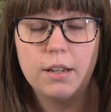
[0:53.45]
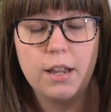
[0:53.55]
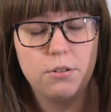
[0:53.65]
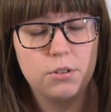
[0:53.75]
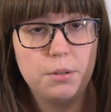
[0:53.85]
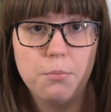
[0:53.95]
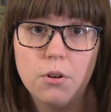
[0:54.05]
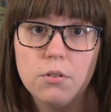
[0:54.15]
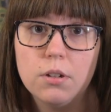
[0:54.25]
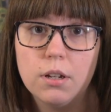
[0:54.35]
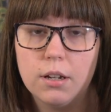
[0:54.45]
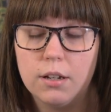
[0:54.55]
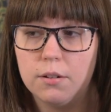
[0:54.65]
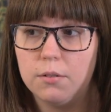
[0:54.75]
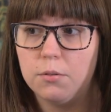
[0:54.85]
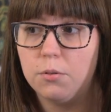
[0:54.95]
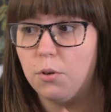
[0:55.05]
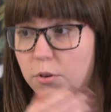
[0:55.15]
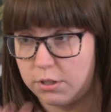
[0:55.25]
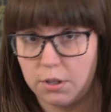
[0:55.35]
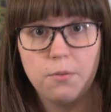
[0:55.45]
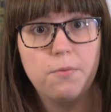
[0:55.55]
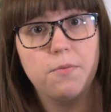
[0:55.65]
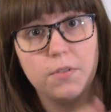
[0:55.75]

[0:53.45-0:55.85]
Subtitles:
Gail Simone, who herself